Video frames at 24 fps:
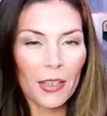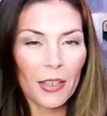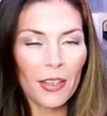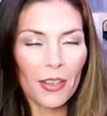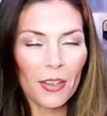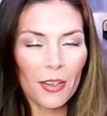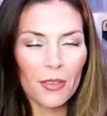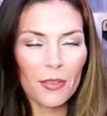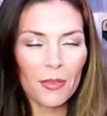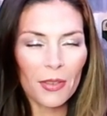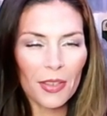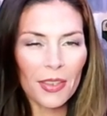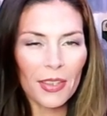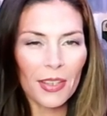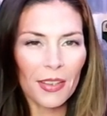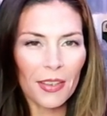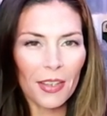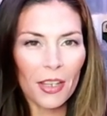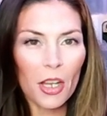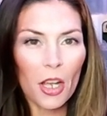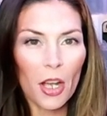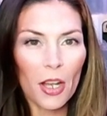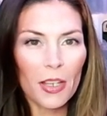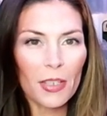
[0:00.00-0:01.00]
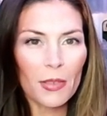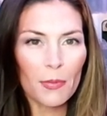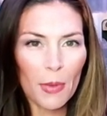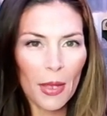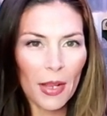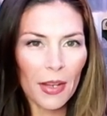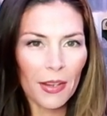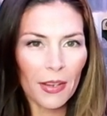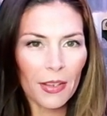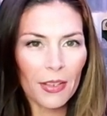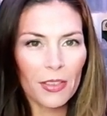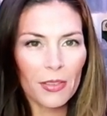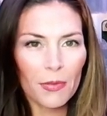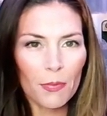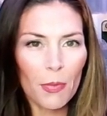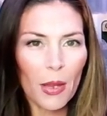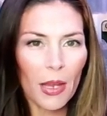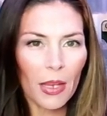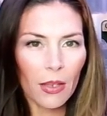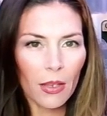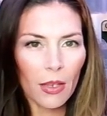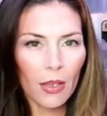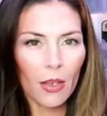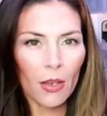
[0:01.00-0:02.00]
you know, within the cosmetics
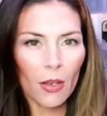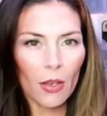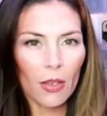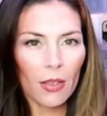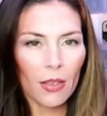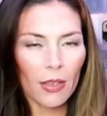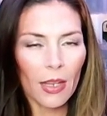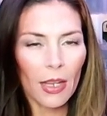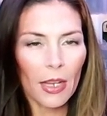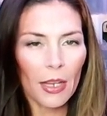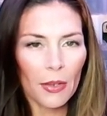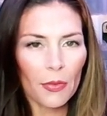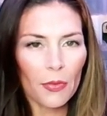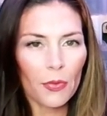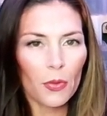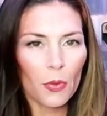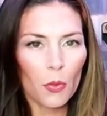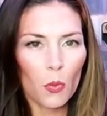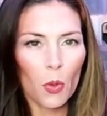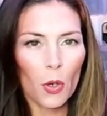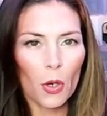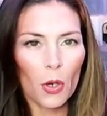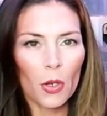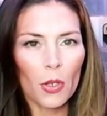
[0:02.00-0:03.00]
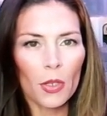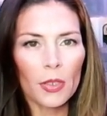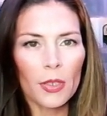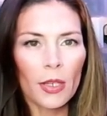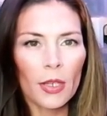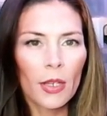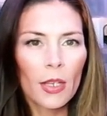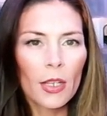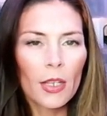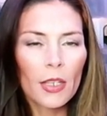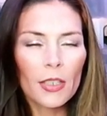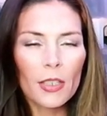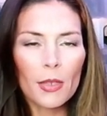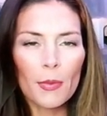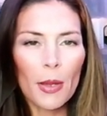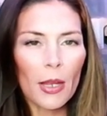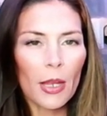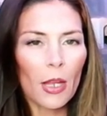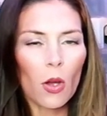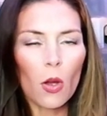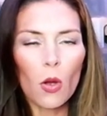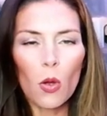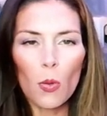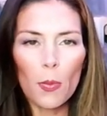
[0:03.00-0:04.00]
making life world, to
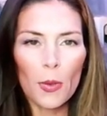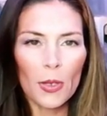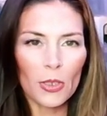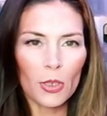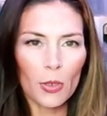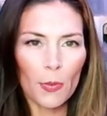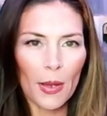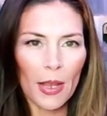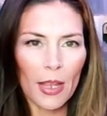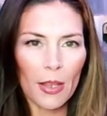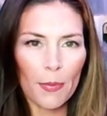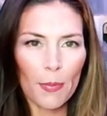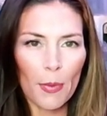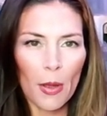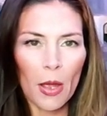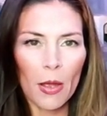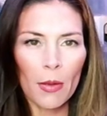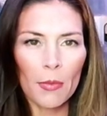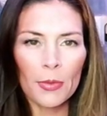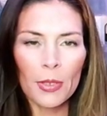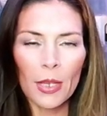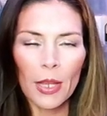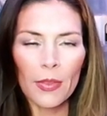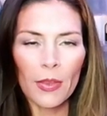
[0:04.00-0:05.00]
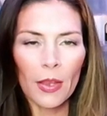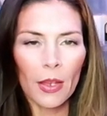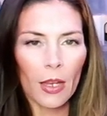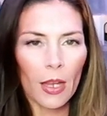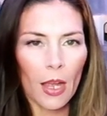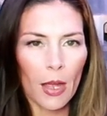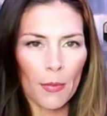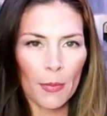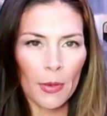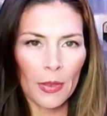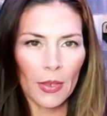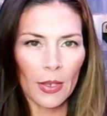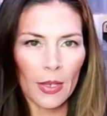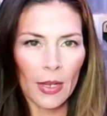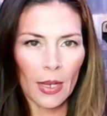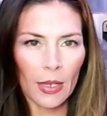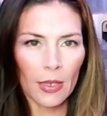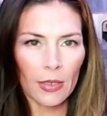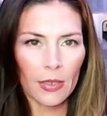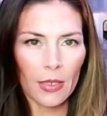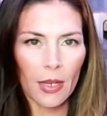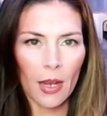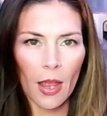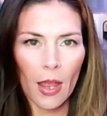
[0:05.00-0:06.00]
make a whole bunch of bath bombs and then come in the
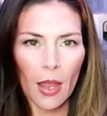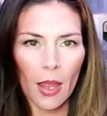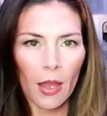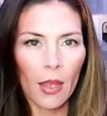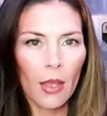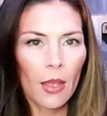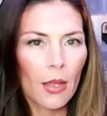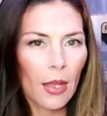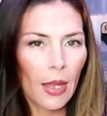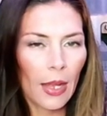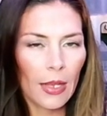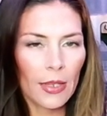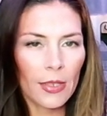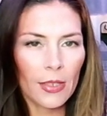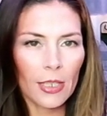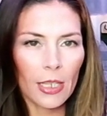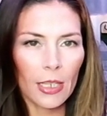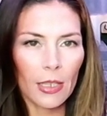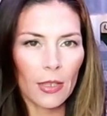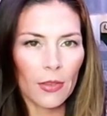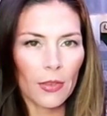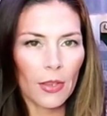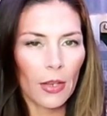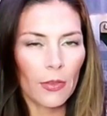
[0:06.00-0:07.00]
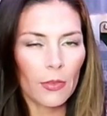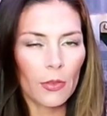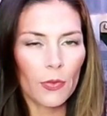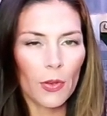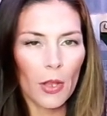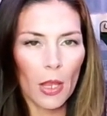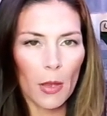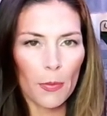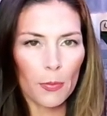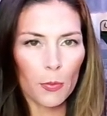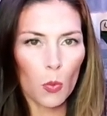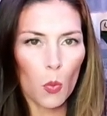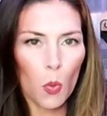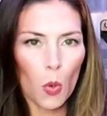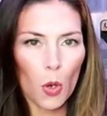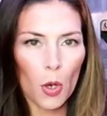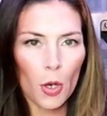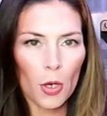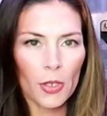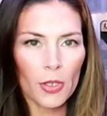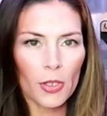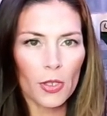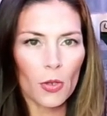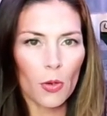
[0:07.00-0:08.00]
next day and see that they have developed
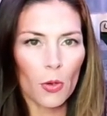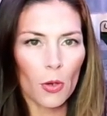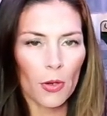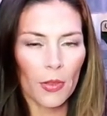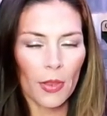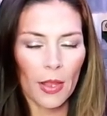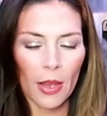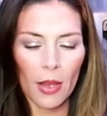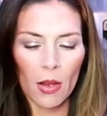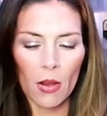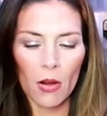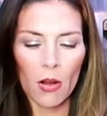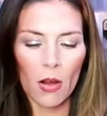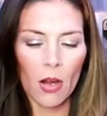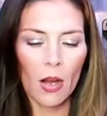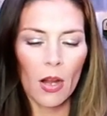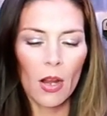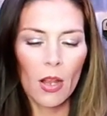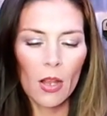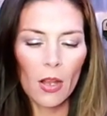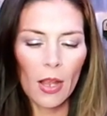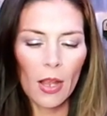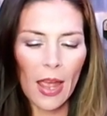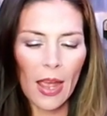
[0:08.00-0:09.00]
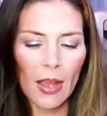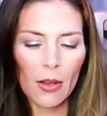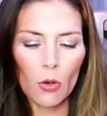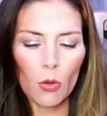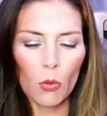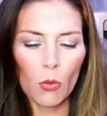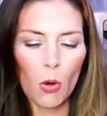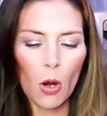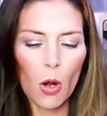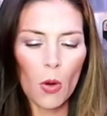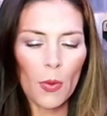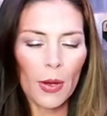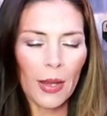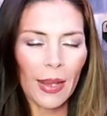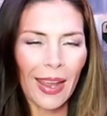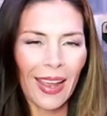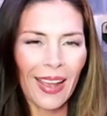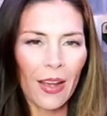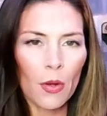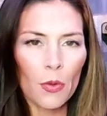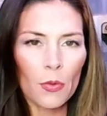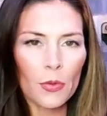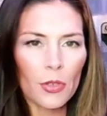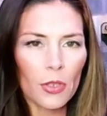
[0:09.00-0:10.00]
warts or they are growing
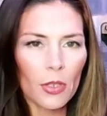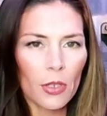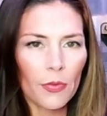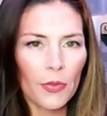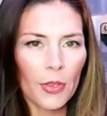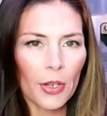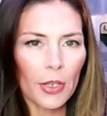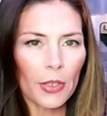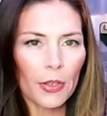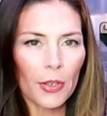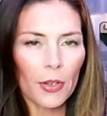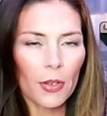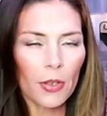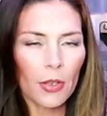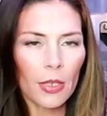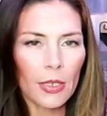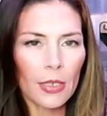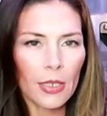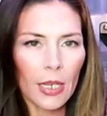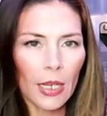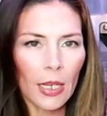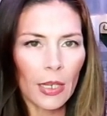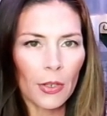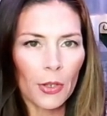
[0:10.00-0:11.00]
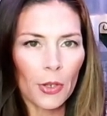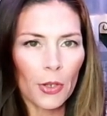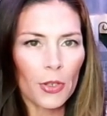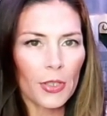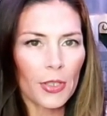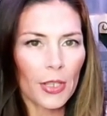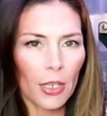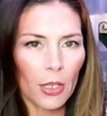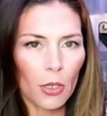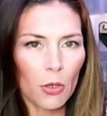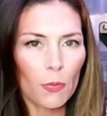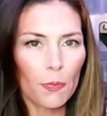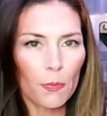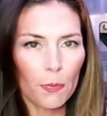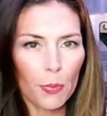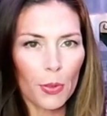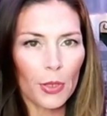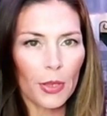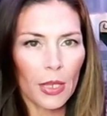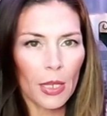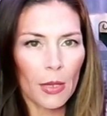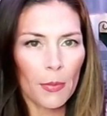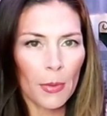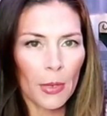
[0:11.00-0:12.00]
out of their little containers that you
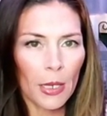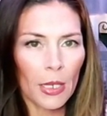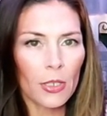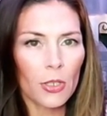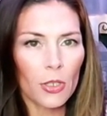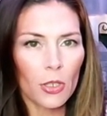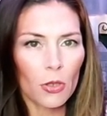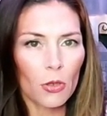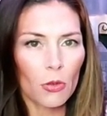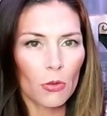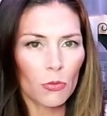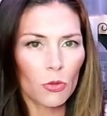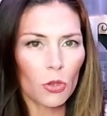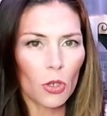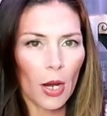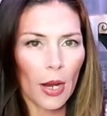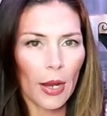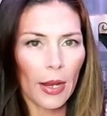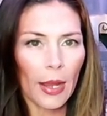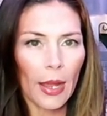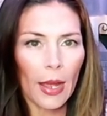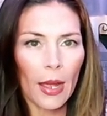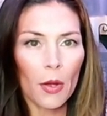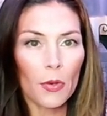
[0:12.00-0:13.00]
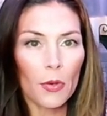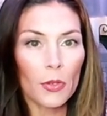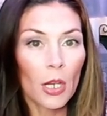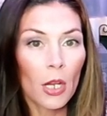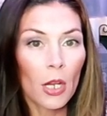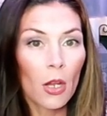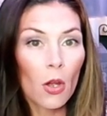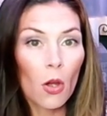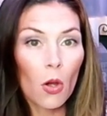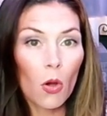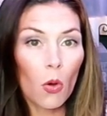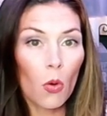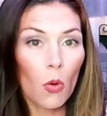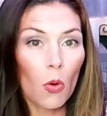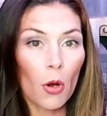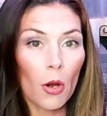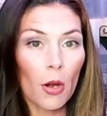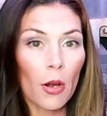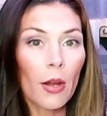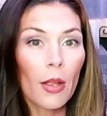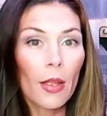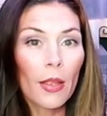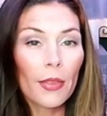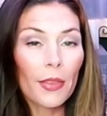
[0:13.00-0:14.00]
put them in to dry out
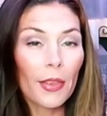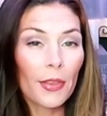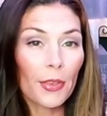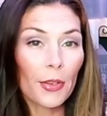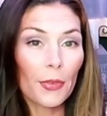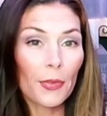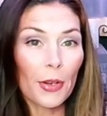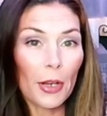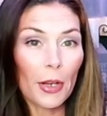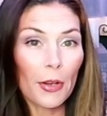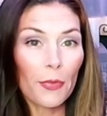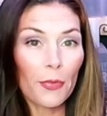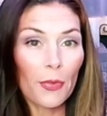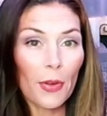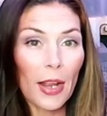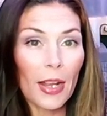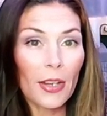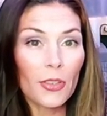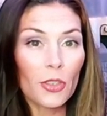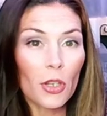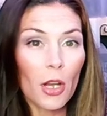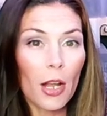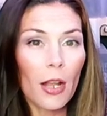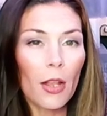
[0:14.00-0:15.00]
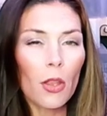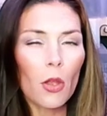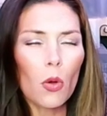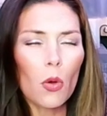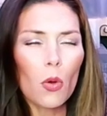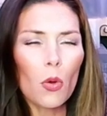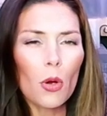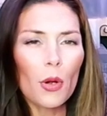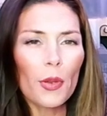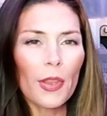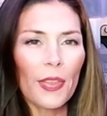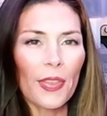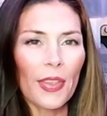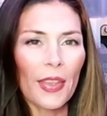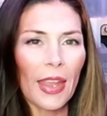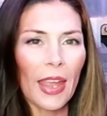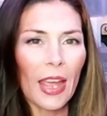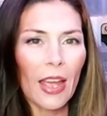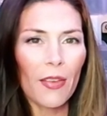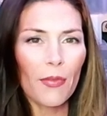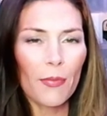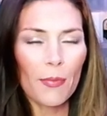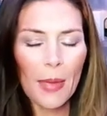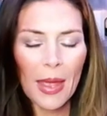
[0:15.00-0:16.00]
or that they're very fragile or that they
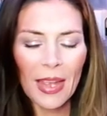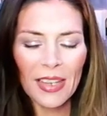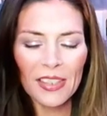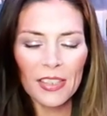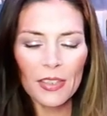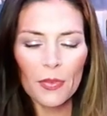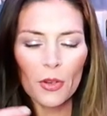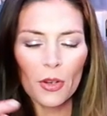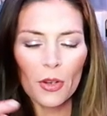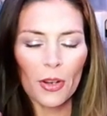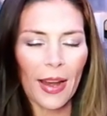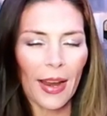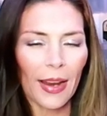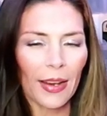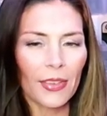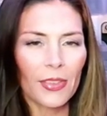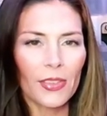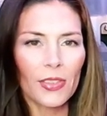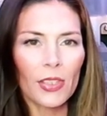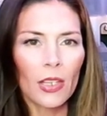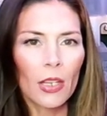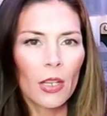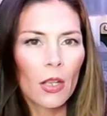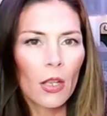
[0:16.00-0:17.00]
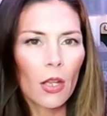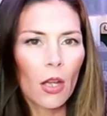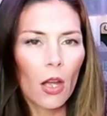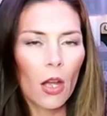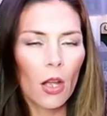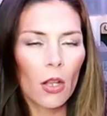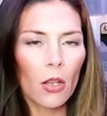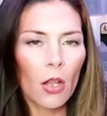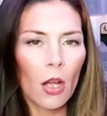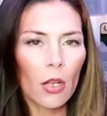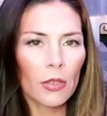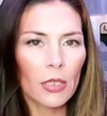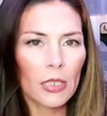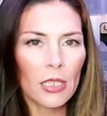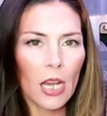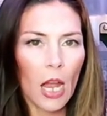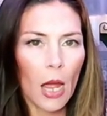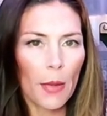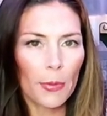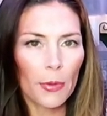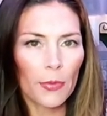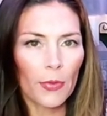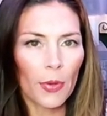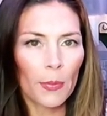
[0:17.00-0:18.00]
have massive cracks along the
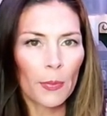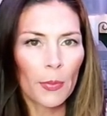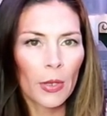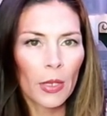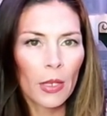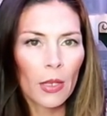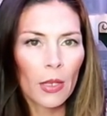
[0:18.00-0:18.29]
top of them.